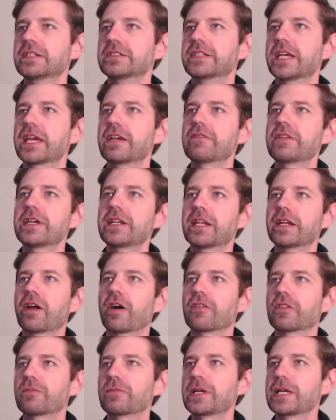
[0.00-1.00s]
David and
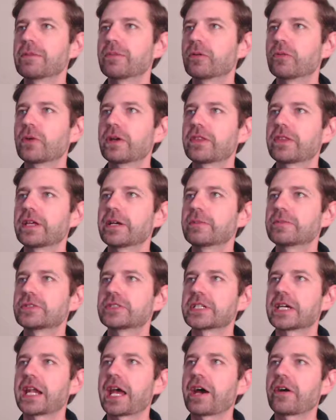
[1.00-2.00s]
all the people with him
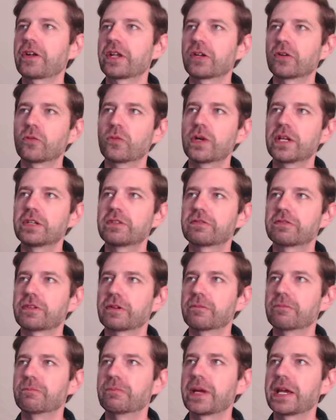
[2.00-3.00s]
set out and went
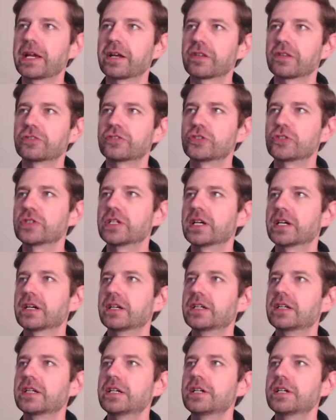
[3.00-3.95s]
from Baal, Judah,